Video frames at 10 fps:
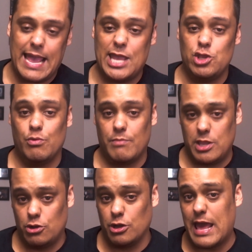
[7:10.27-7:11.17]
And you're
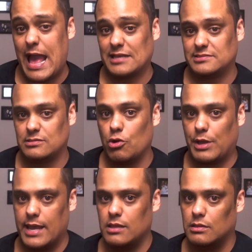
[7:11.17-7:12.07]
gonna ask,
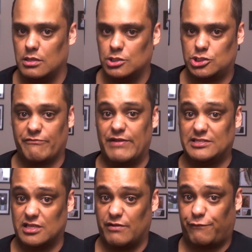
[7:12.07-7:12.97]
okay, software,
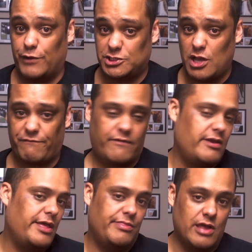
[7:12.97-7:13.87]
is it a free
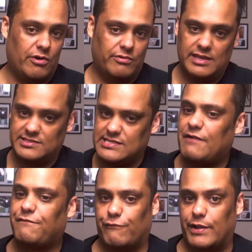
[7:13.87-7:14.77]
software? No, it's
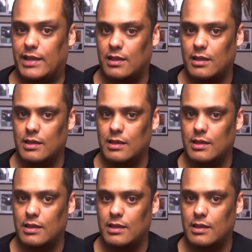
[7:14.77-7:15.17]
not free.